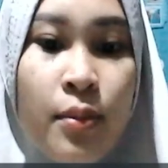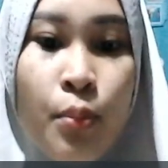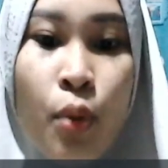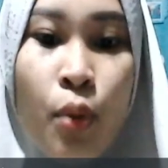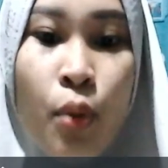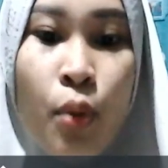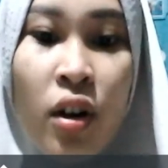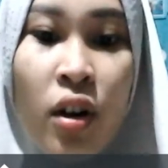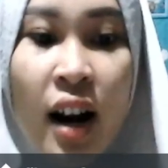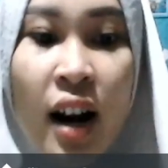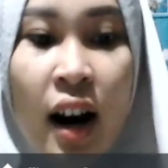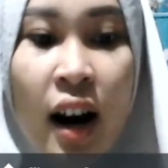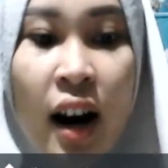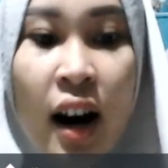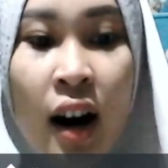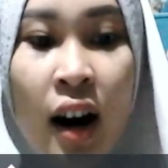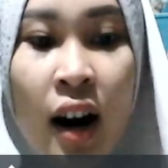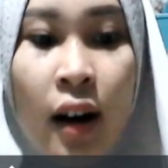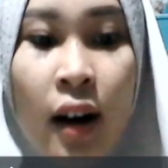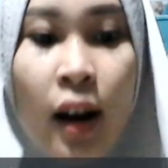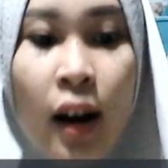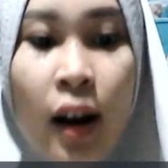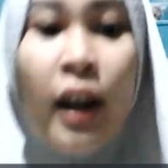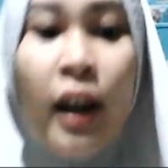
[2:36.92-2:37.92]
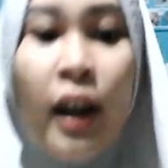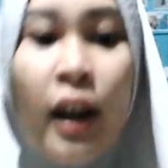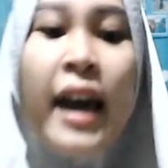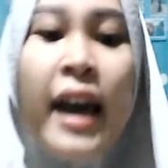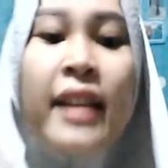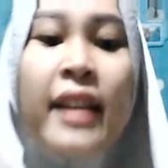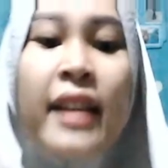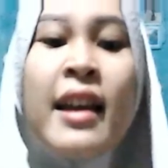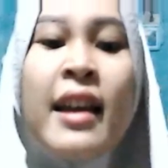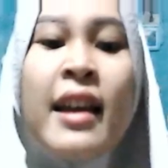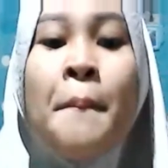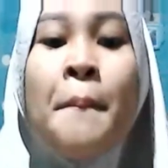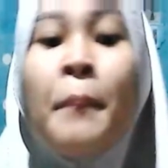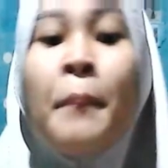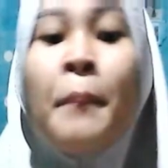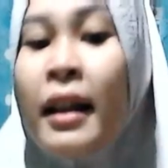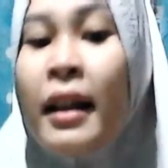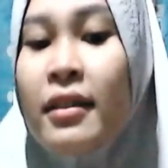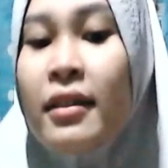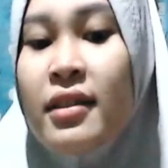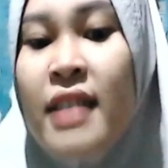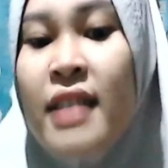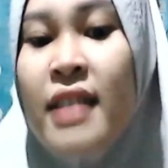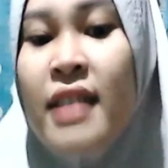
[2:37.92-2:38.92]
broker. Okay,
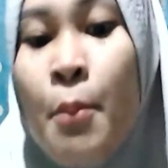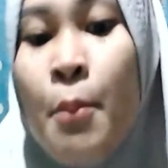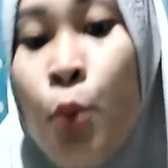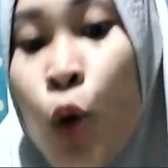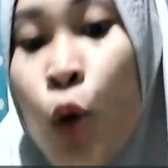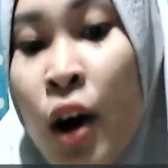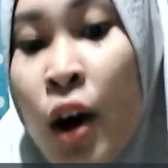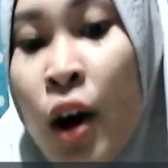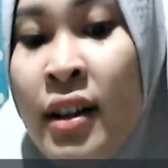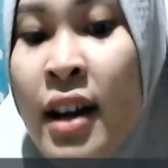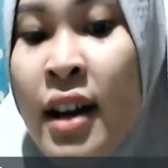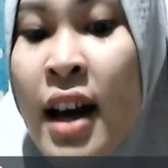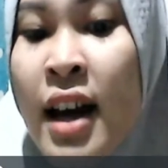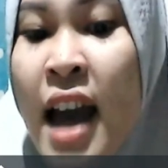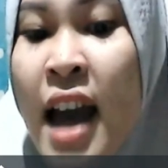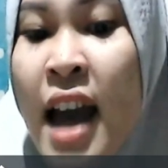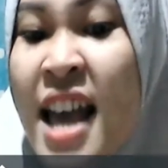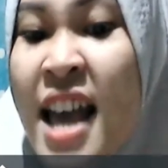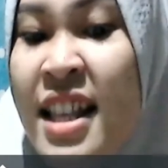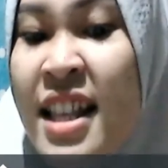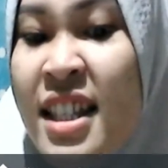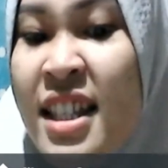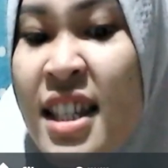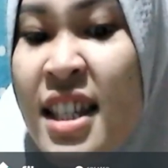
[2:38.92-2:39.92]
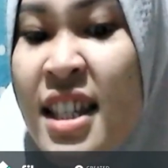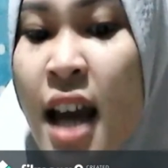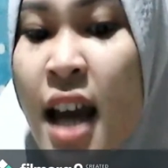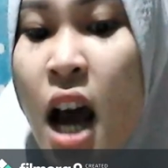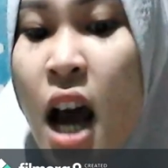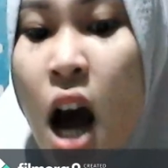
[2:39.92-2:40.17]
template someone it's